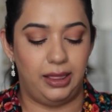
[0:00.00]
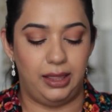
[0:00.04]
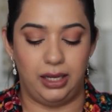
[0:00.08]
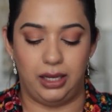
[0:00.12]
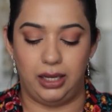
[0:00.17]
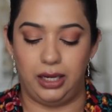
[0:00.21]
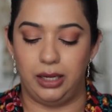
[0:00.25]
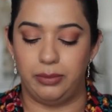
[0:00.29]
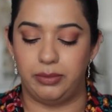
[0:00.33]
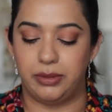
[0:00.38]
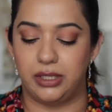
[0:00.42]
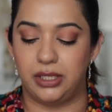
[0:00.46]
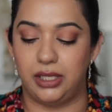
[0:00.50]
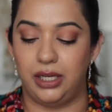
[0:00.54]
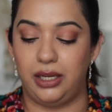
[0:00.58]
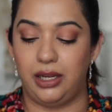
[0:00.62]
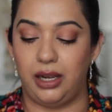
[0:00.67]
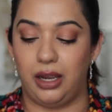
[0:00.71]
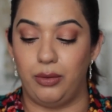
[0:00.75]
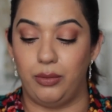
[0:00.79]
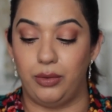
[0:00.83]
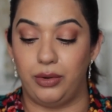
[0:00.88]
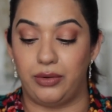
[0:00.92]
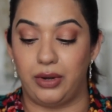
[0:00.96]
the
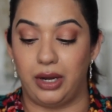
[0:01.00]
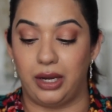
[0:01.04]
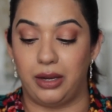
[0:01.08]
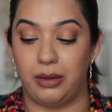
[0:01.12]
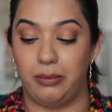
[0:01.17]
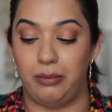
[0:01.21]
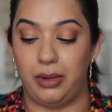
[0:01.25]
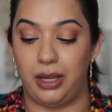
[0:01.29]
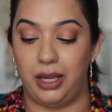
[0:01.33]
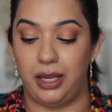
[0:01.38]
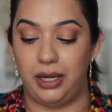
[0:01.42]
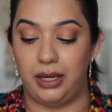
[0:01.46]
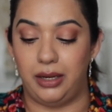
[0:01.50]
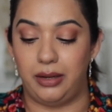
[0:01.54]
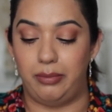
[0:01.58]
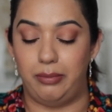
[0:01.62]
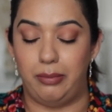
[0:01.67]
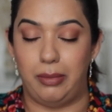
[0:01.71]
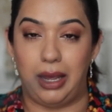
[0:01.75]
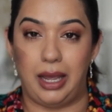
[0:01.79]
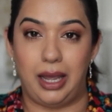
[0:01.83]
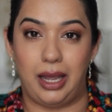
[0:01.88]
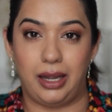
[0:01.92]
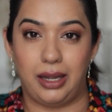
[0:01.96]
lipstick, I would recommend
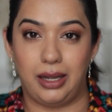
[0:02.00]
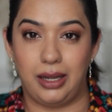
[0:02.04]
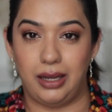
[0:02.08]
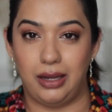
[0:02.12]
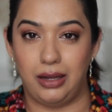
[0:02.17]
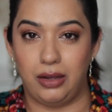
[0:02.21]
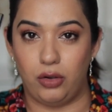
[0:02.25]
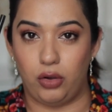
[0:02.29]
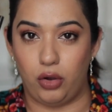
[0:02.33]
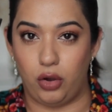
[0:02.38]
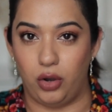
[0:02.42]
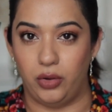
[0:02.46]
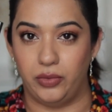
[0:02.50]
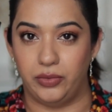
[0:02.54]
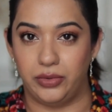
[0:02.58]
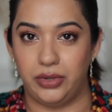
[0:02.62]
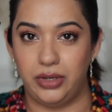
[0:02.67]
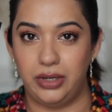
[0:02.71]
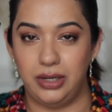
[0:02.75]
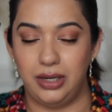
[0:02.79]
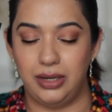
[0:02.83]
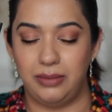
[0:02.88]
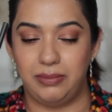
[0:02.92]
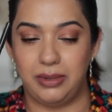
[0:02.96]
MAC
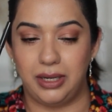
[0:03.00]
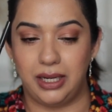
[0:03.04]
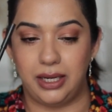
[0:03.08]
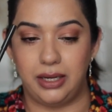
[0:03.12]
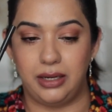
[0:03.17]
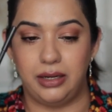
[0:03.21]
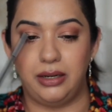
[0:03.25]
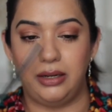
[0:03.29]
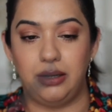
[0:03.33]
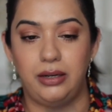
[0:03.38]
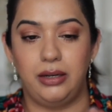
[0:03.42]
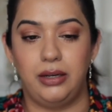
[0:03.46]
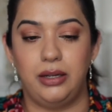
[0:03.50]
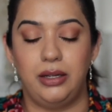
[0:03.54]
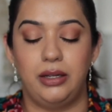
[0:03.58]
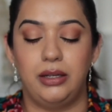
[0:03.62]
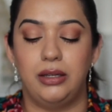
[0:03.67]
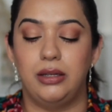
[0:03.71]
Hover Lip Liner.